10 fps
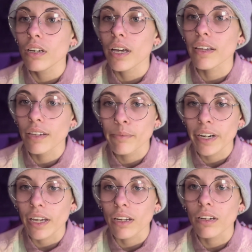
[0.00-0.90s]

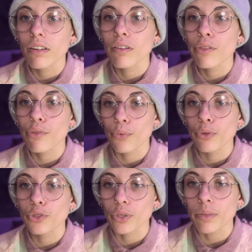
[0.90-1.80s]
eliminated through
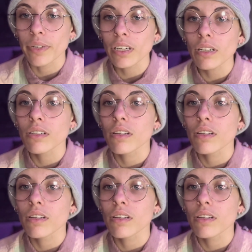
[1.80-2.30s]
treatment.